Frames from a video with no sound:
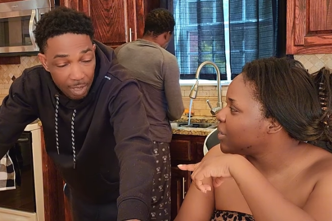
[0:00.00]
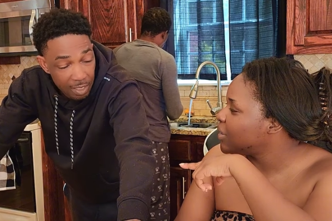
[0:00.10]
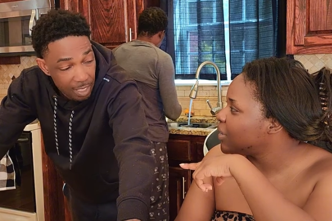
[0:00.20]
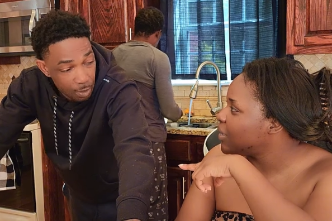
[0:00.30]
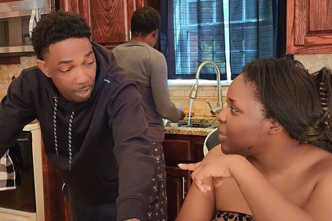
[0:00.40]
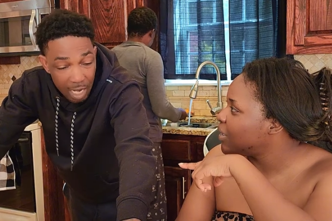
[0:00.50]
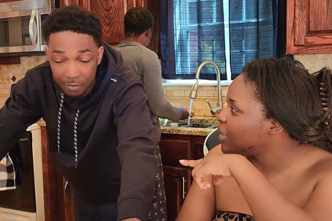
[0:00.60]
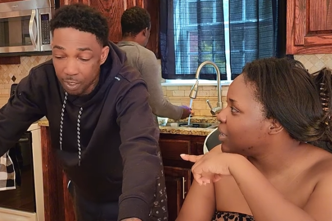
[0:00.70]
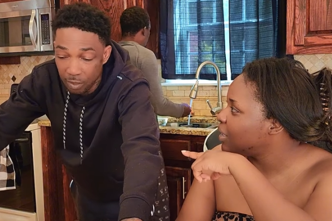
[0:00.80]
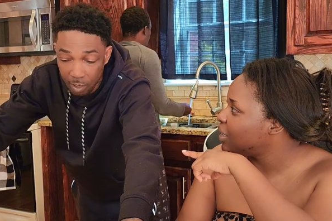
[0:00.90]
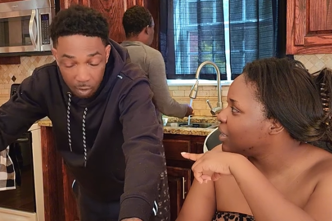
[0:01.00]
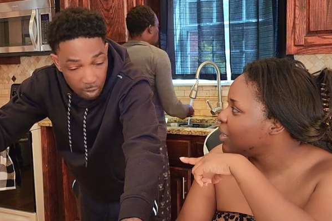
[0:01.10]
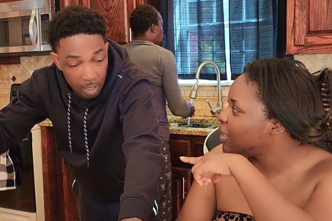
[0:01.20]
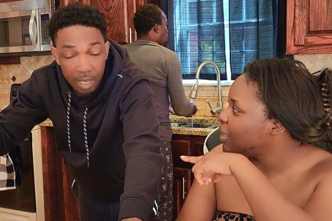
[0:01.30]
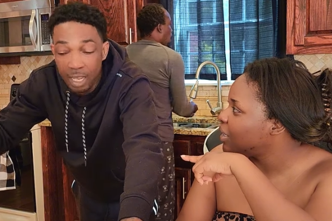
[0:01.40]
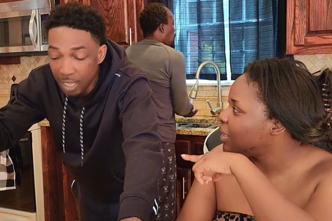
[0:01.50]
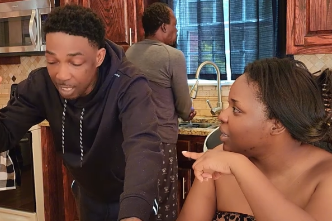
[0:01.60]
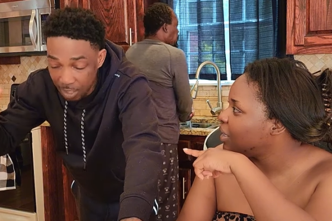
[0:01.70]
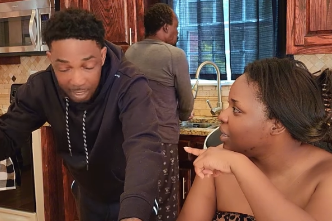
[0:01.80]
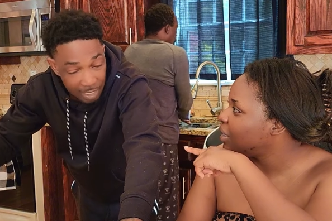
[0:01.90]
Speaker 1: have sex with her is
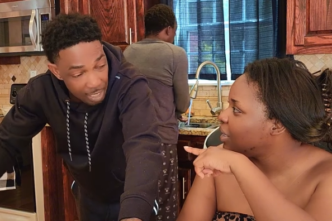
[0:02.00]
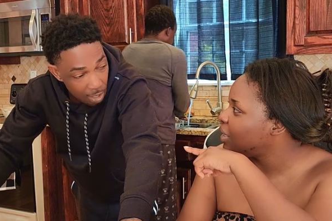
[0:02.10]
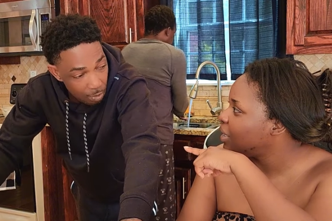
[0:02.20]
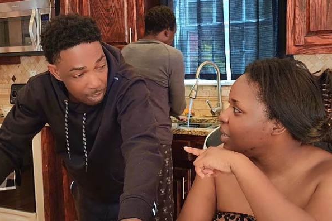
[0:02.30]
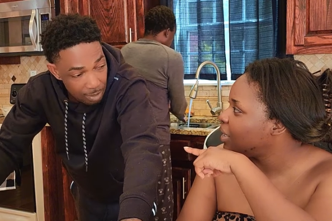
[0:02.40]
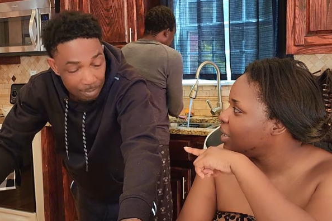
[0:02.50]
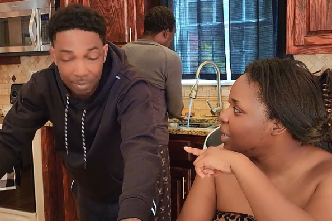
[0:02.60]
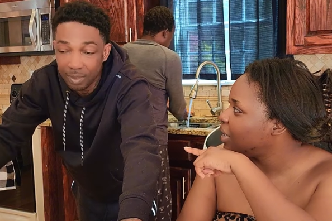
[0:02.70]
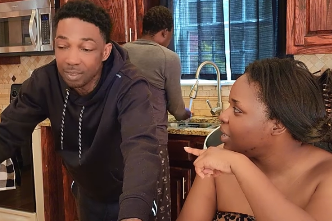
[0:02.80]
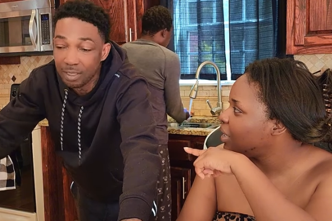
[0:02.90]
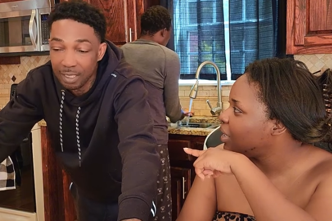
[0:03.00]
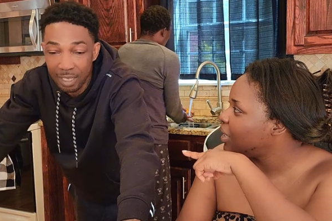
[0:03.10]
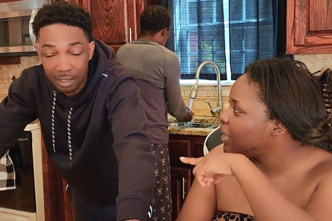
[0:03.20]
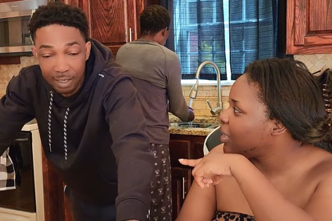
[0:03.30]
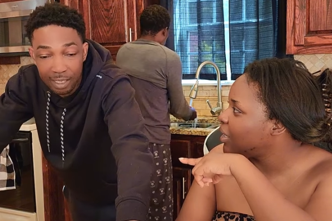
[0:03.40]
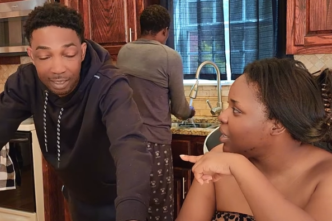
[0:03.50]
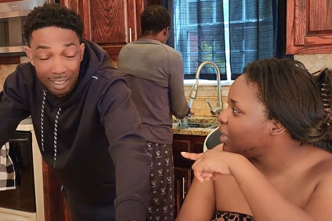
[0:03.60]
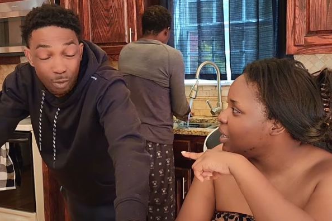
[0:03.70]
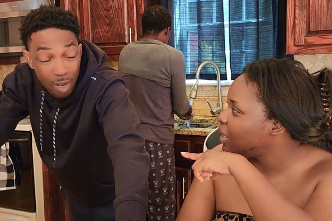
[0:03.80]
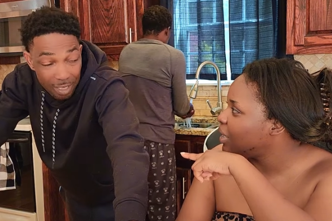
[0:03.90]
in this house that, that, that, that, that I
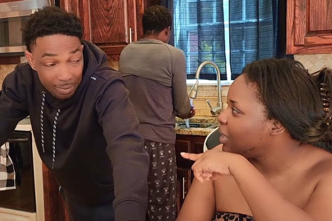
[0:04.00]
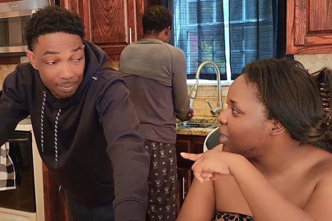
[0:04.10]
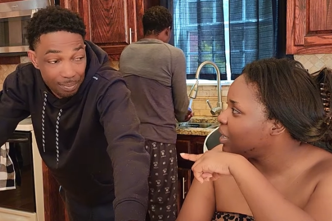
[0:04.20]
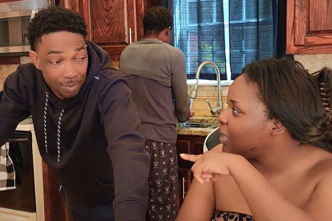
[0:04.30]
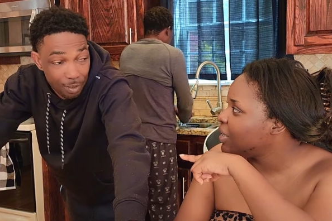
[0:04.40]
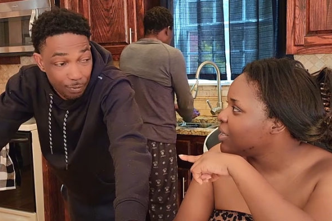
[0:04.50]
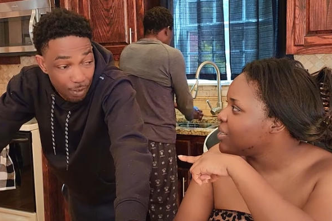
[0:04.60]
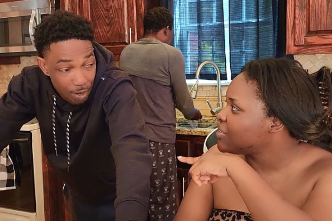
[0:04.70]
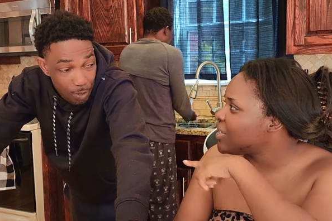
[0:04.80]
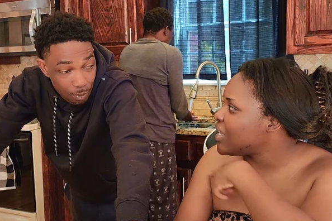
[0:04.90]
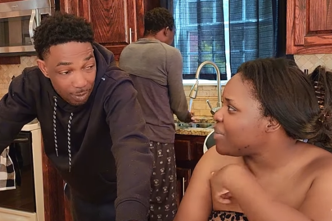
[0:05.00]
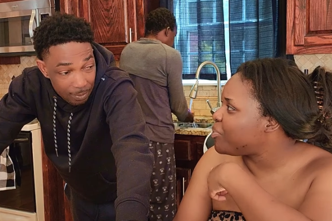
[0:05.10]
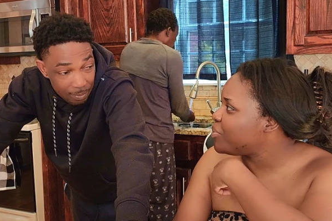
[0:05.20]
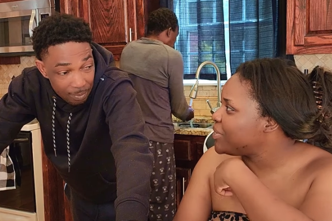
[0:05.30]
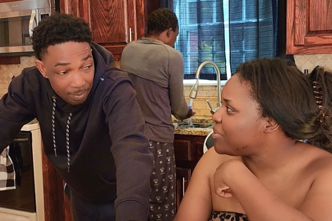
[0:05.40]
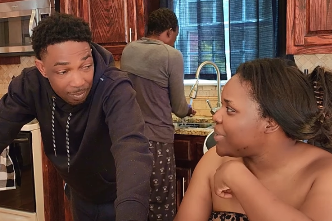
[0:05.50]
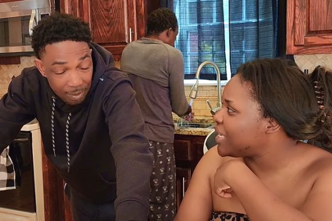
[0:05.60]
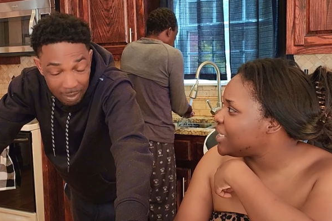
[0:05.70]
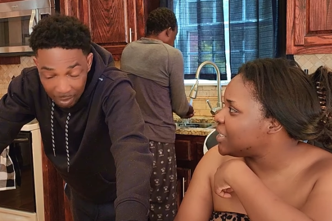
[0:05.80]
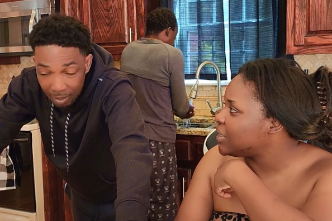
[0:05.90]
want the first. So you that
Speaker 2: put me to
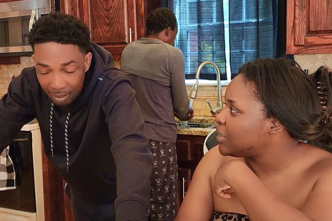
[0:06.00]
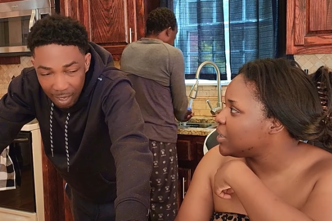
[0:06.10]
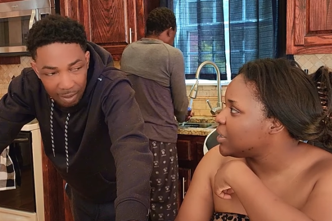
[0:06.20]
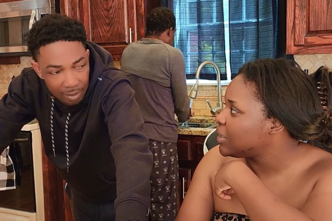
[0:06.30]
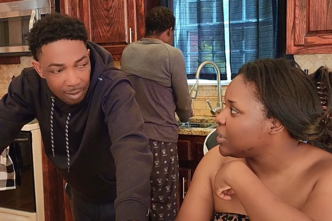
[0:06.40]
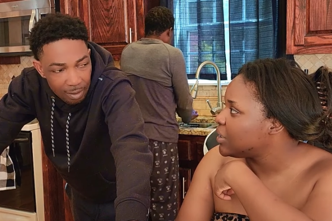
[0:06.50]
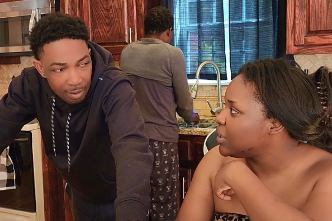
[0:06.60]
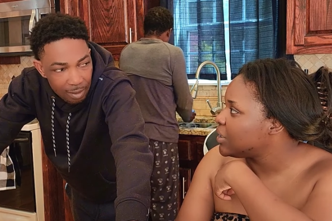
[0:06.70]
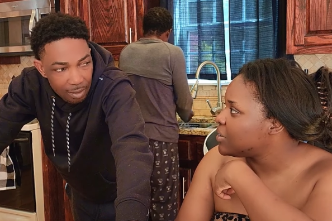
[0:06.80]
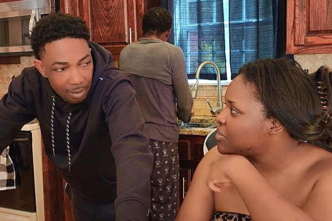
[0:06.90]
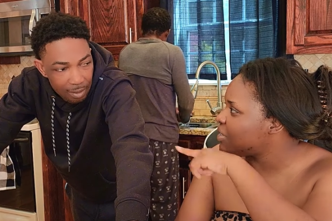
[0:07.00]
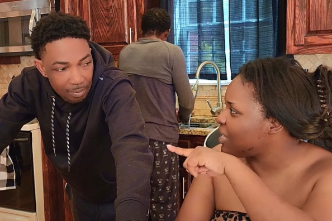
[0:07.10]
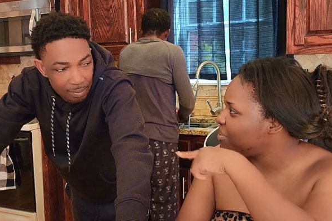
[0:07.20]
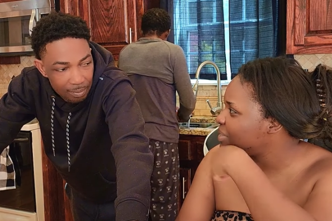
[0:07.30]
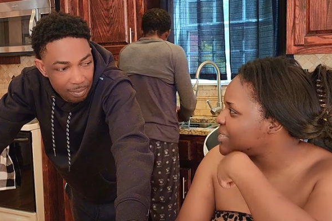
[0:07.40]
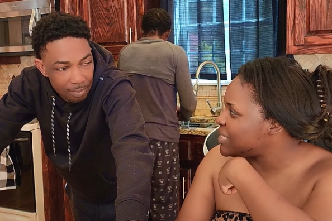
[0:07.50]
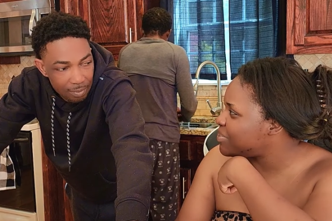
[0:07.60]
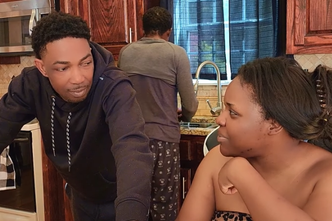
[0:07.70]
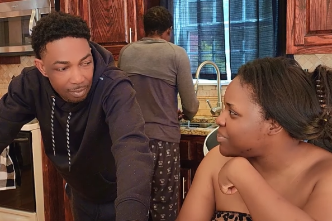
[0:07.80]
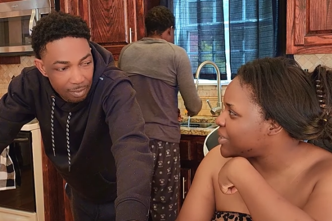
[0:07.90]
bed? Yeah. So you that give me
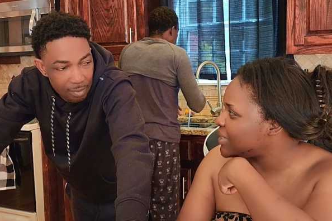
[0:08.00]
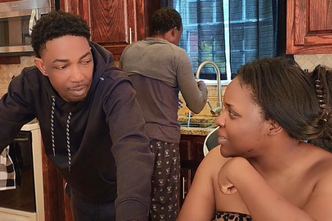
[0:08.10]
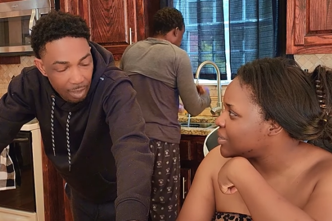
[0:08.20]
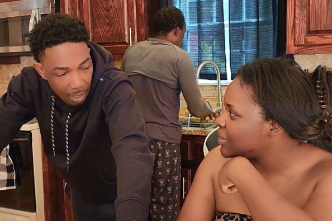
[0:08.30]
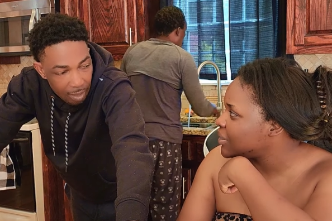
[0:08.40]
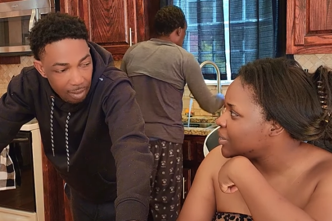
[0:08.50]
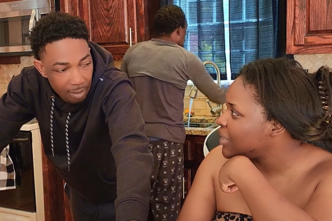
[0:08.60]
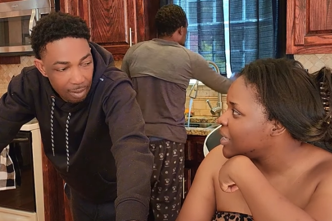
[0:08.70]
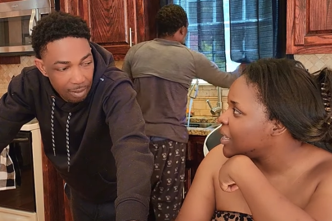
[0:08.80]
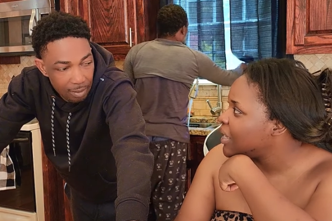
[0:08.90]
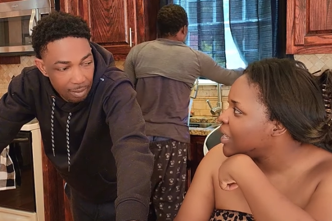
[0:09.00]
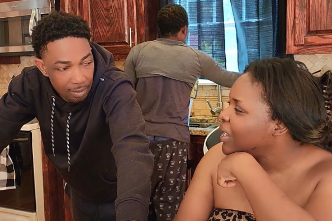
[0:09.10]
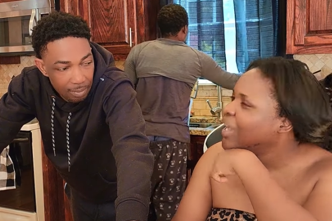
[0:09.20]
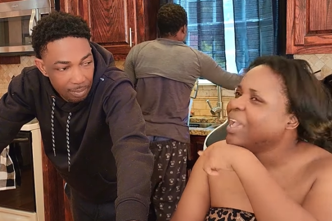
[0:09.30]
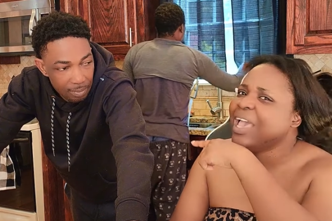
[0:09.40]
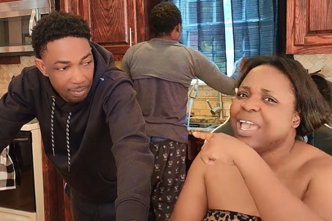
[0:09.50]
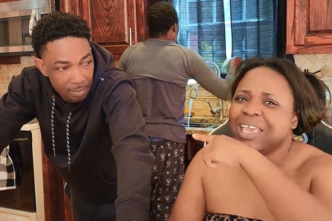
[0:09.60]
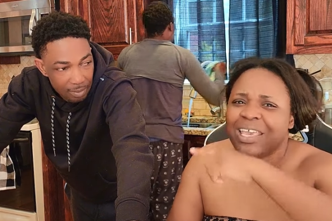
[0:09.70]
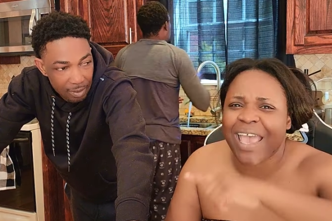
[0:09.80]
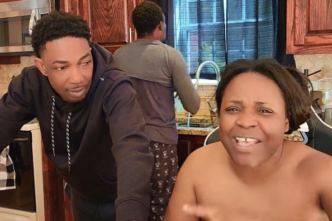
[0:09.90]
sleeping pill? Yeah. Hey
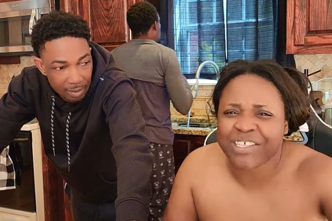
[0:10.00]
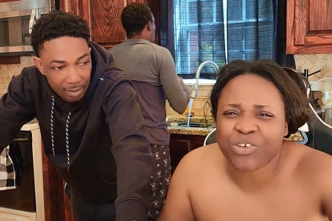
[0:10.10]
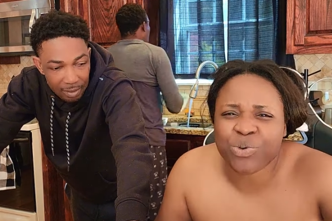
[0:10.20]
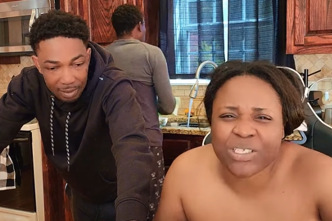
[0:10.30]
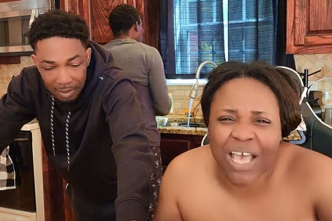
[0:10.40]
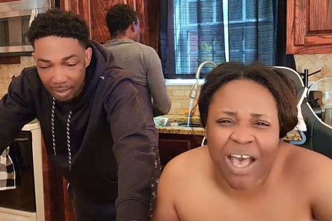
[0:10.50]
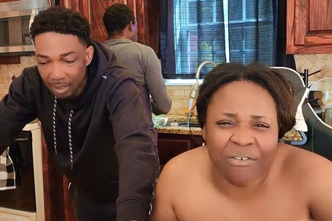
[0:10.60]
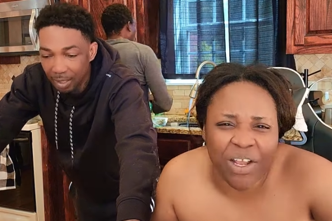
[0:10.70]
guys, you know what's half It